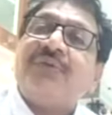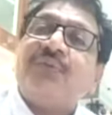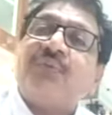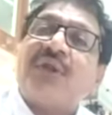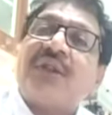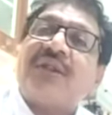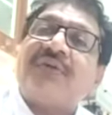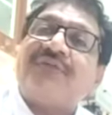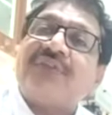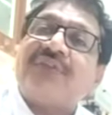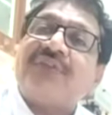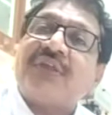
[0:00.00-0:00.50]
one
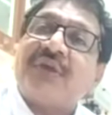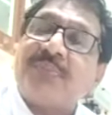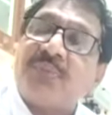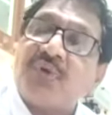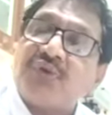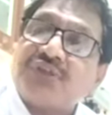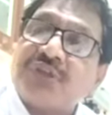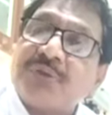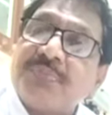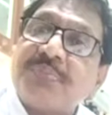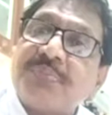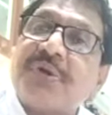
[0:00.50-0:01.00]
of the
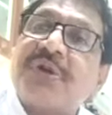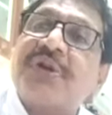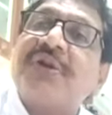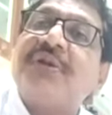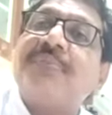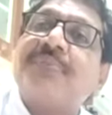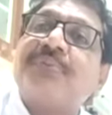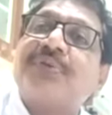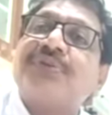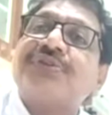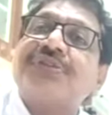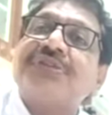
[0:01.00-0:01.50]
most
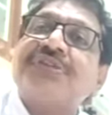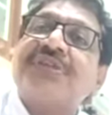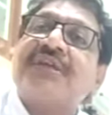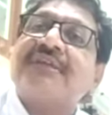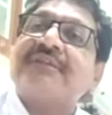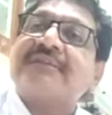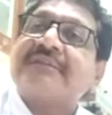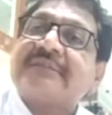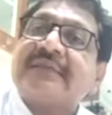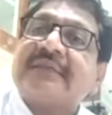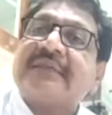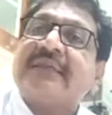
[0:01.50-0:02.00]
important
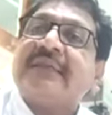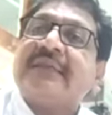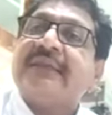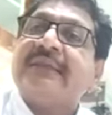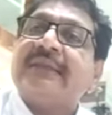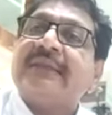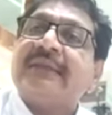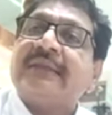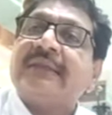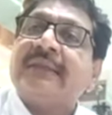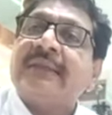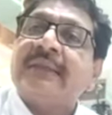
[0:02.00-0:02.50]
procedures
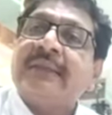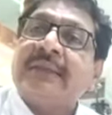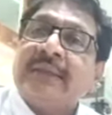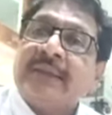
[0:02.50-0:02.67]
in